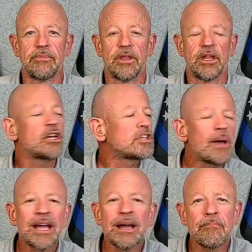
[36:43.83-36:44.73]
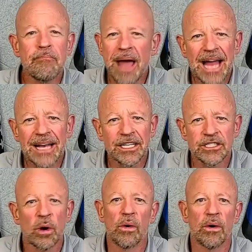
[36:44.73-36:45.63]
You should make it
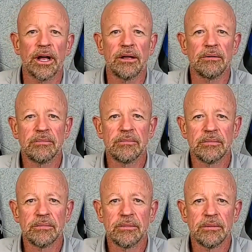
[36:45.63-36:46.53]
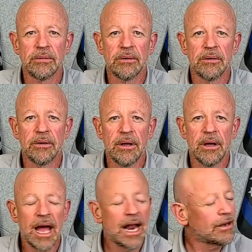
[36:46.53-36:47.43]
mandatory.
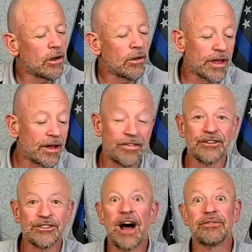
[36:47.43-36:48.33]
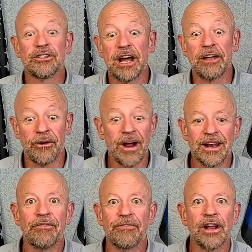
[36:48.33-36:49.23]
And I know that there's officers out there right
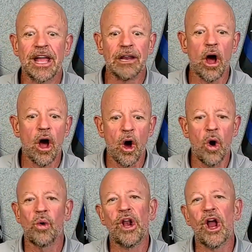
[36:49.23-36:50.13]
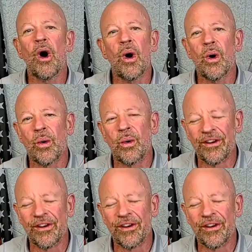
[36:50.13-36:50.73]
now freaking, no.